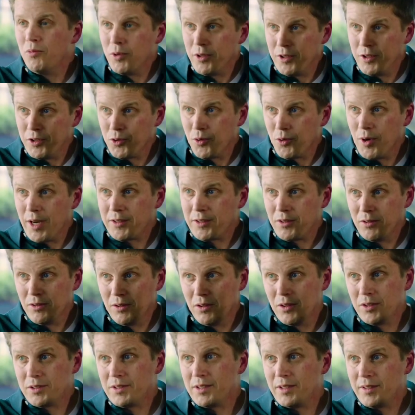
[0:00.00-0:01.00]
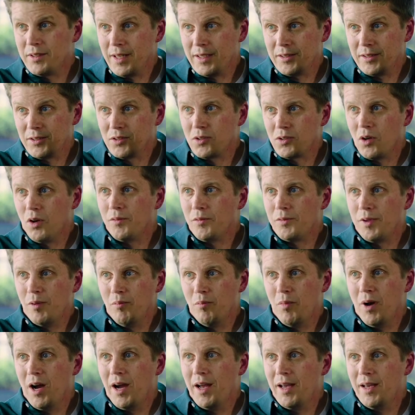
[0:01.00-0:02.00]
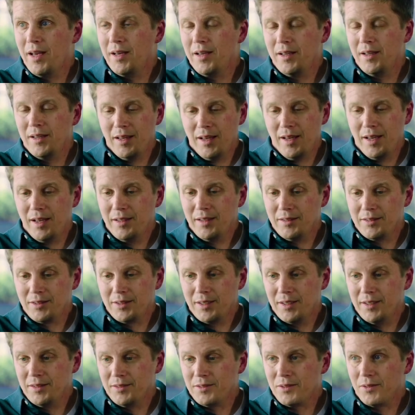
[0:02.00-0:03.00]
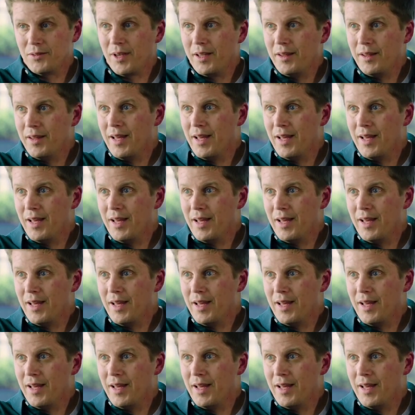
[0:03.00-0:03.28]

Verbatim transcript: where the director looks at that sculpt in Maya and says, "Okay,